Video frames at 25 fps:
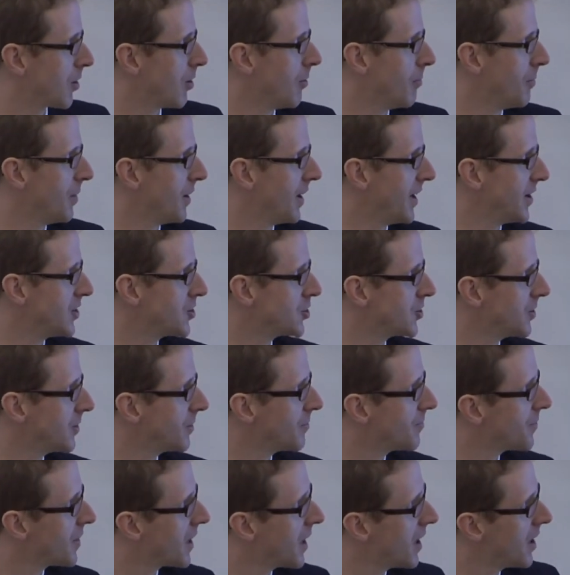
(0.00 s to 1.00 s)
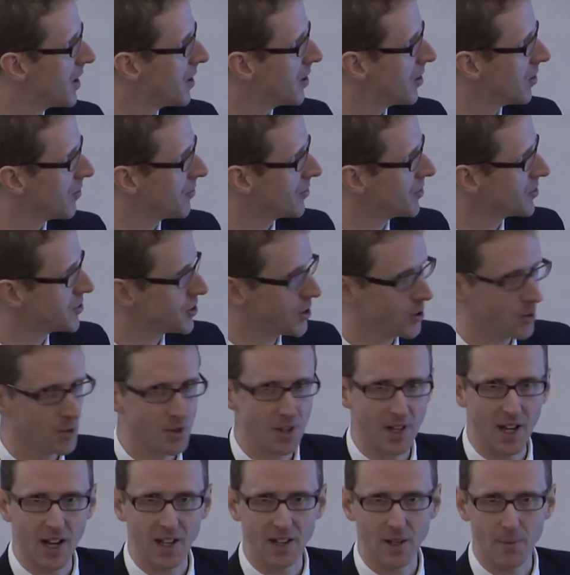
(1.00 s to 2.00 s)
a, combination of the two
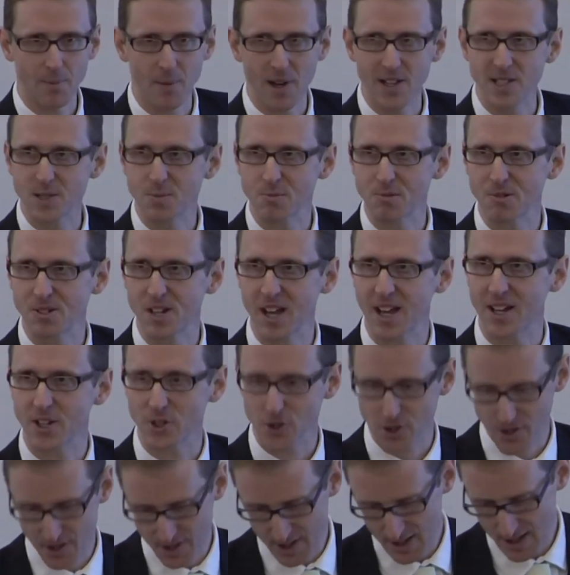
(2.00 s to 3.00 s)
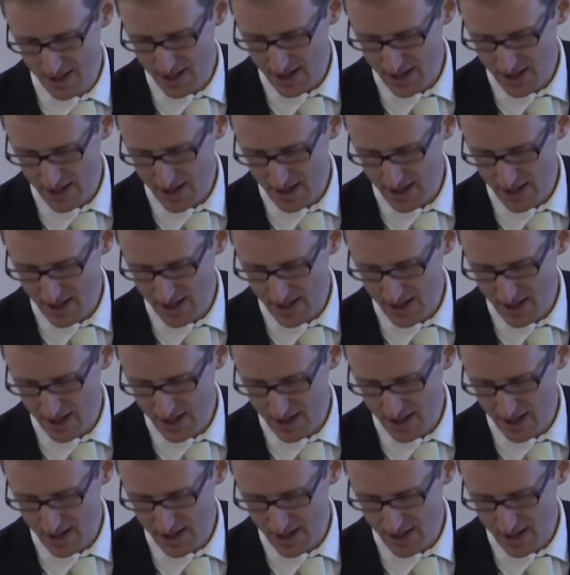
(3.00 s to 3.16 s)
to get the best protection.